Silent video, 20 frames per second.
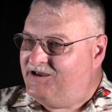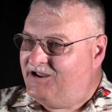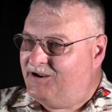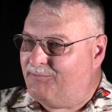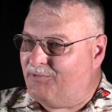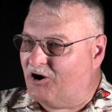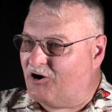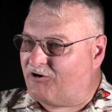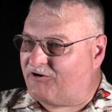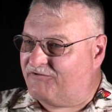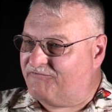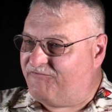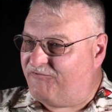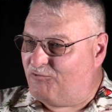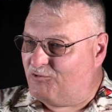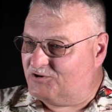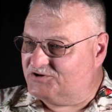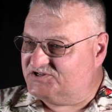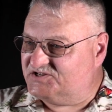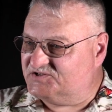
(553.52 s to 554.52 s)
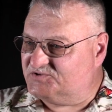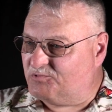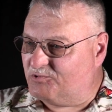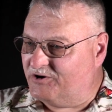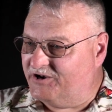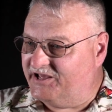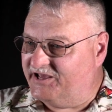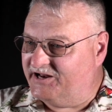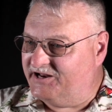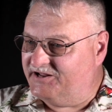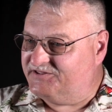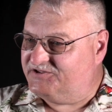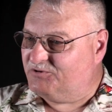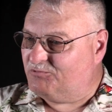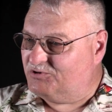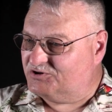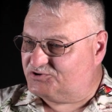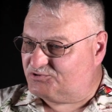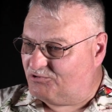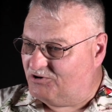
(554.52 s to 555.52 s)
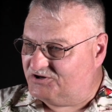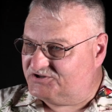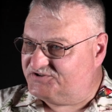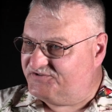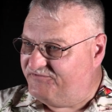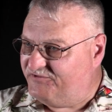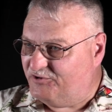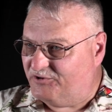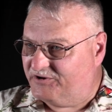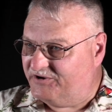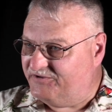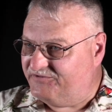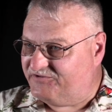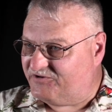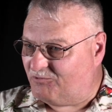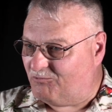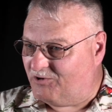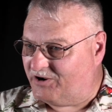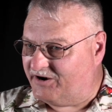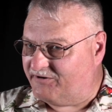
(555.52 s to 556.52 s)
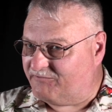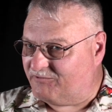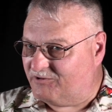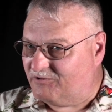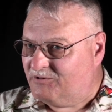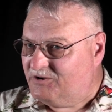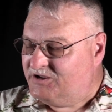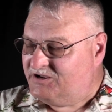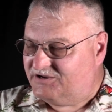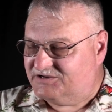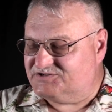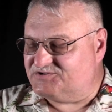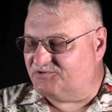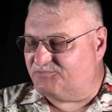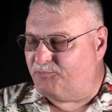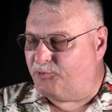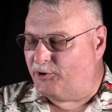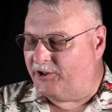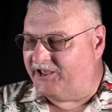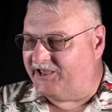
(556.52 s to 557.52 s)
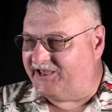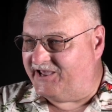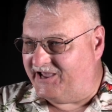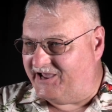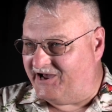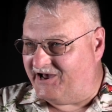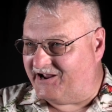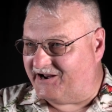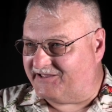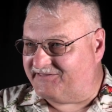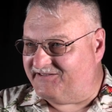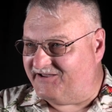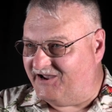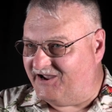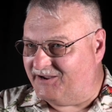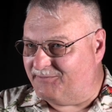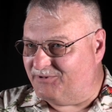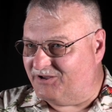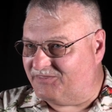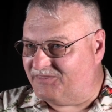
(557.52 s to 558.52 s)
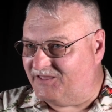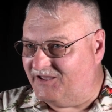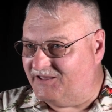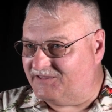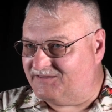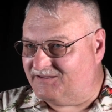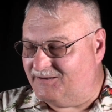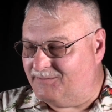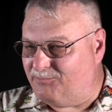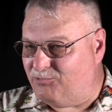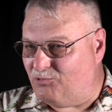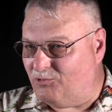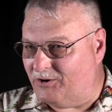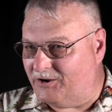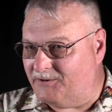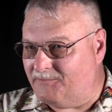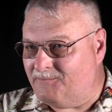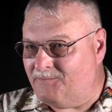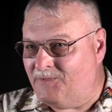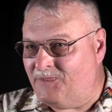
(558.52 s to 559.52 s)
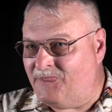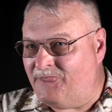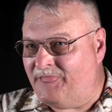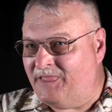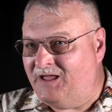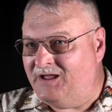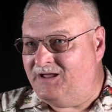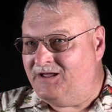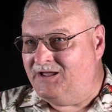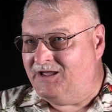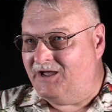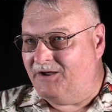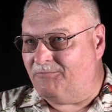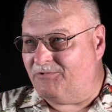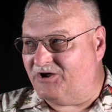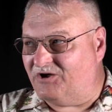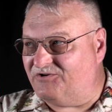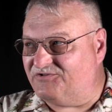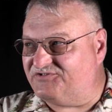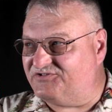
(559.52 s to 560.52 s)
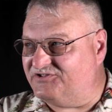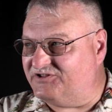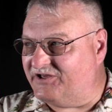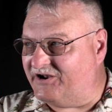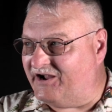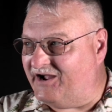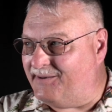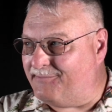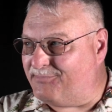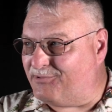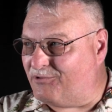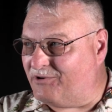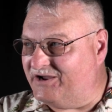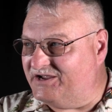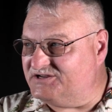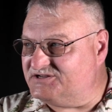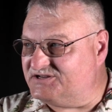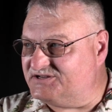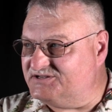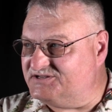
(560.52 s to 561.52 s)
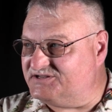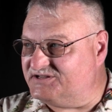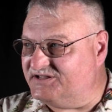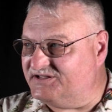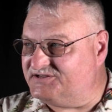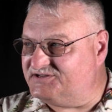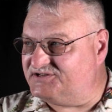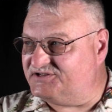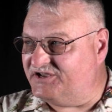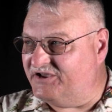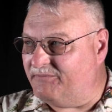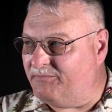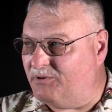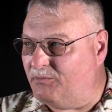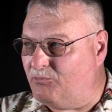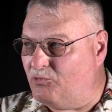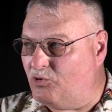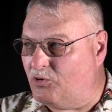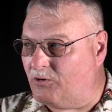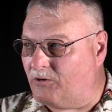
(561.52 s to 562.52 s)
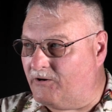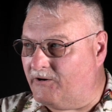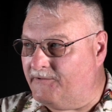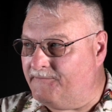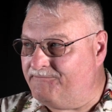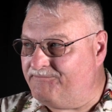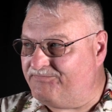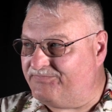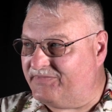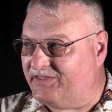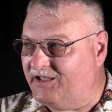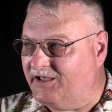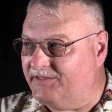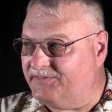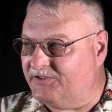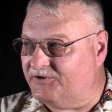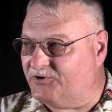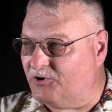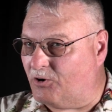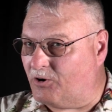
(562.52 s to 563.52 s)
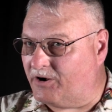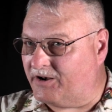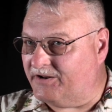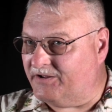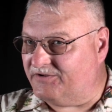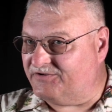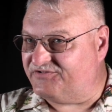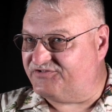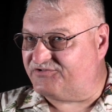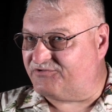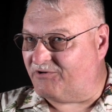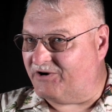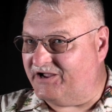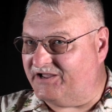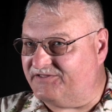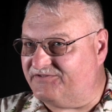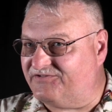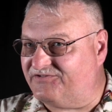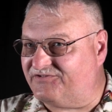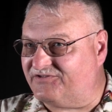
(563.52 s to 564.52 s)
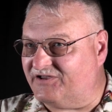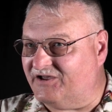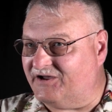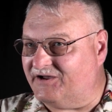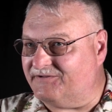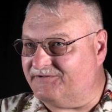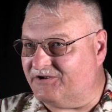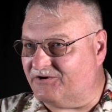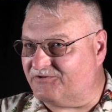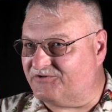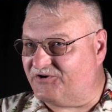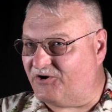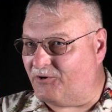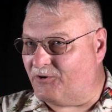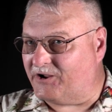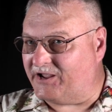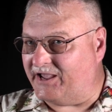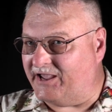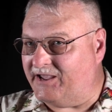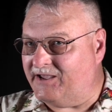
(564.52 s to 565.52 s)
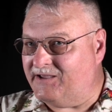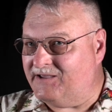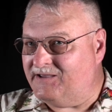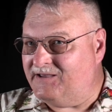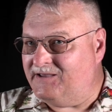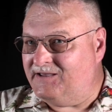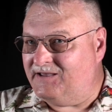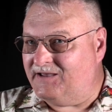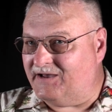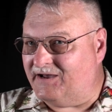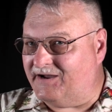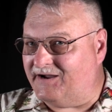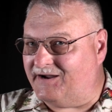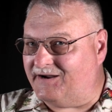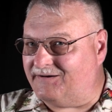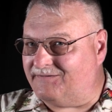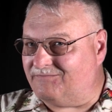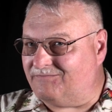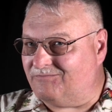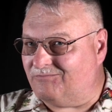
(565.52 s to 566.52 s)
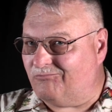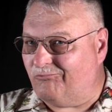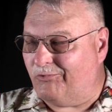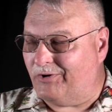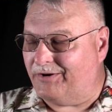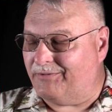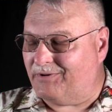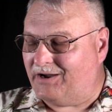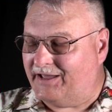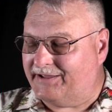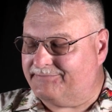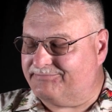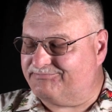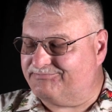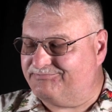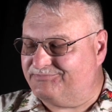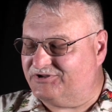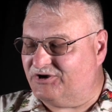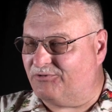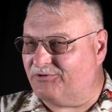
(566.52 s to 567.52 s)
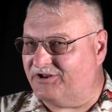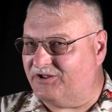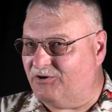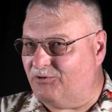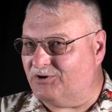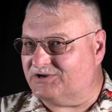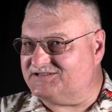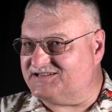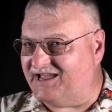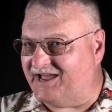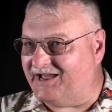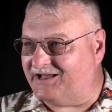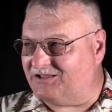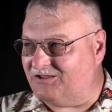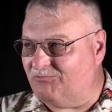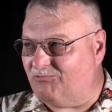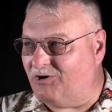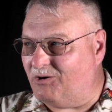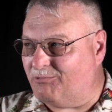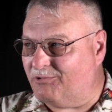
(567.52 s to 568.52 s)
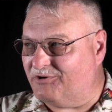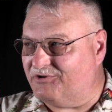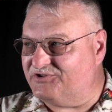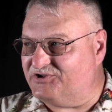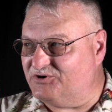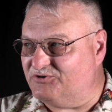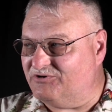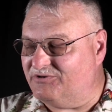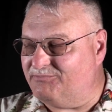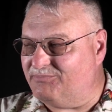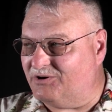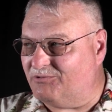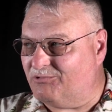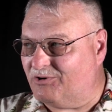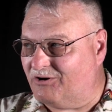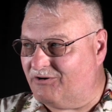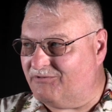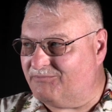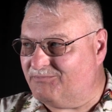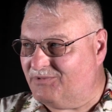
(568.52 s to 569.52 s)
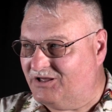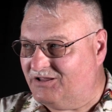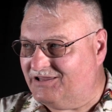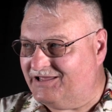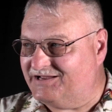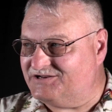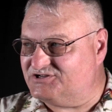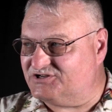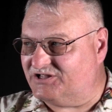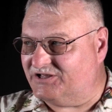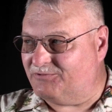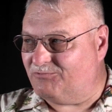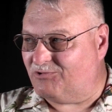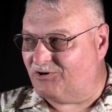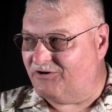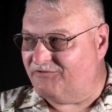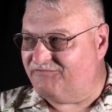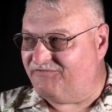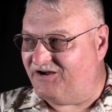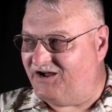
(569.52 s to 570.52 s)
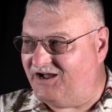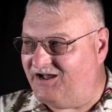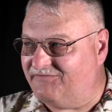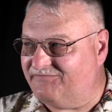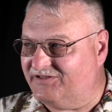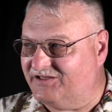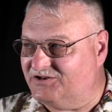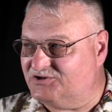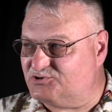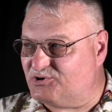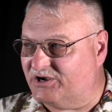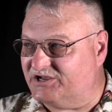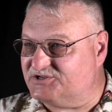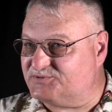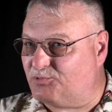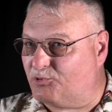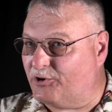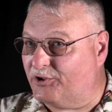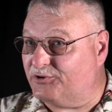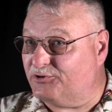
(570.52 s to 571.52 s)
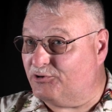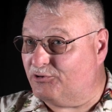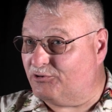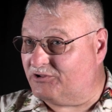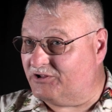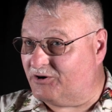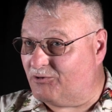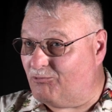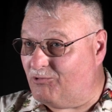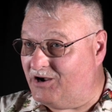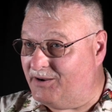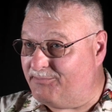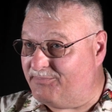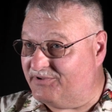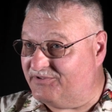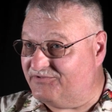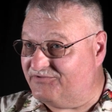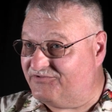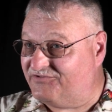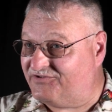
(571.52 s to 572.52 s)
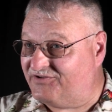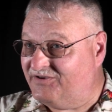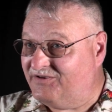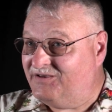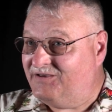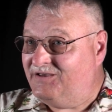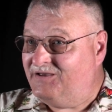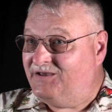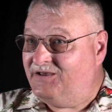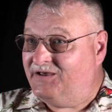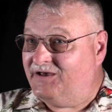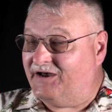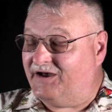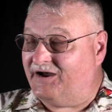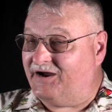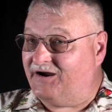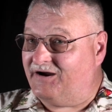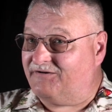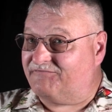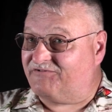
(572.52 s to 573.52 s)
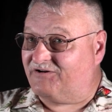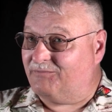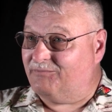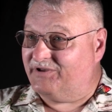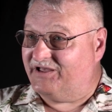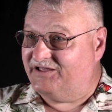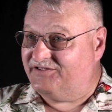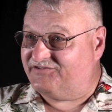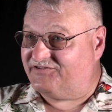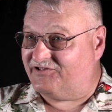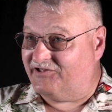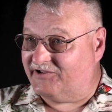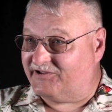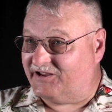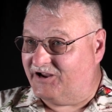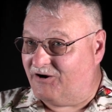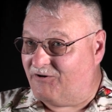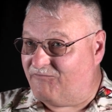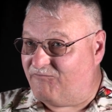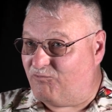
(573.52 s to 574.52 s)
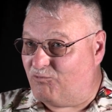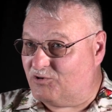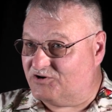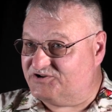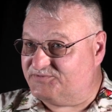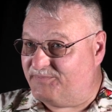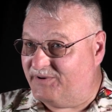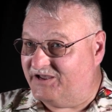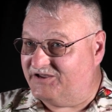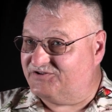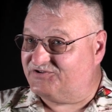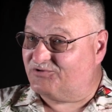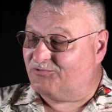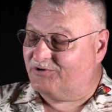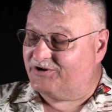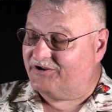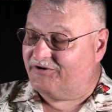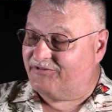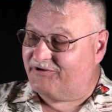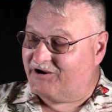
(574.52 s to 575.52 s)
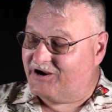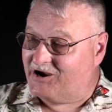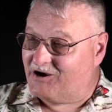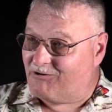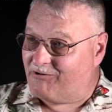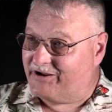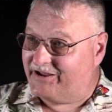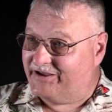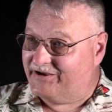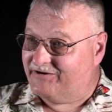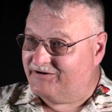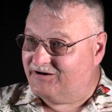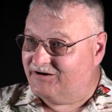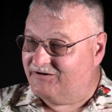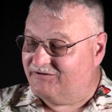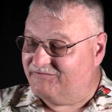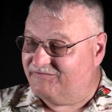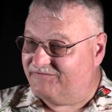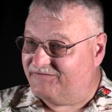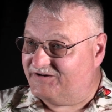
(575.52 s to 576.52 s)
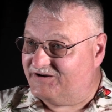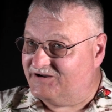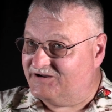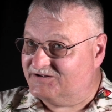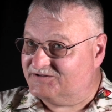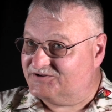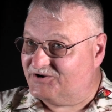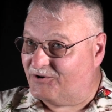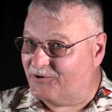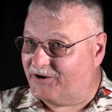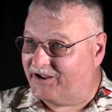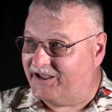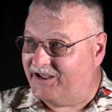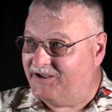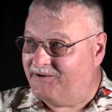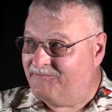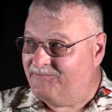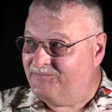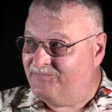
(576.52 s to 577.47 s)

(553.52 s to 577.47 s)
American forces were needed to withdraw civilians or whatever, because it was a pretty chaotic time at that uh, point. And we also did operations in the Sea of Marmara and the Dardanelles Straits uh, near Turkey. Uh, we I don't know exactly what we were doing, but we were, allegedly were involved in transporting nuclear weapons Uh, from Insuluk Air Force Base to another area of uh, Turkey.